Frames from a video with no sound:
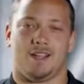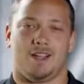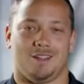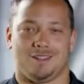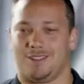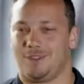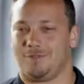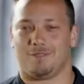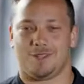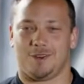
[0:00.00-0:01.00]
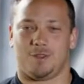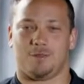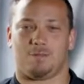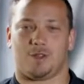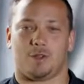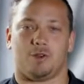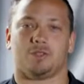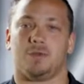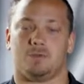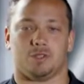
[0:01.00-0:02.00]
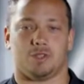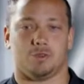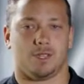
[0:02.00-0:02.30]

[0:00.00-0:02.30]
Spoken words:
you love the close people to you.